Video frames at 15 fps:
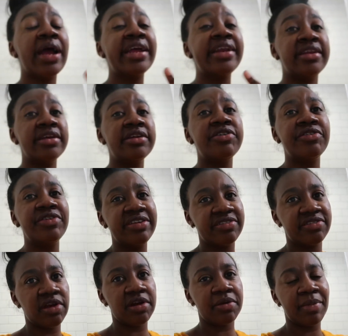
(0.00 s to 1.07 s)
did
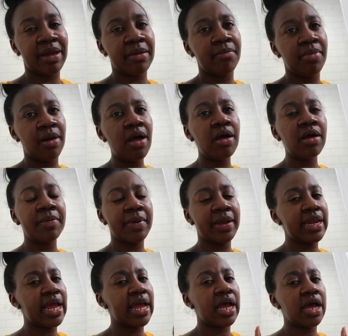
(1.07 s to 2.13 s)
restart my blog, but
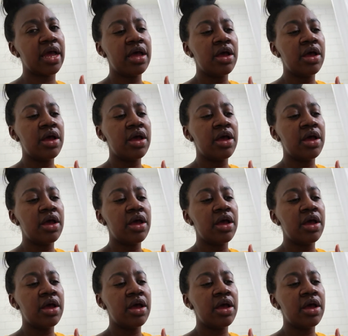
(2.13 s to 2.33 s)
like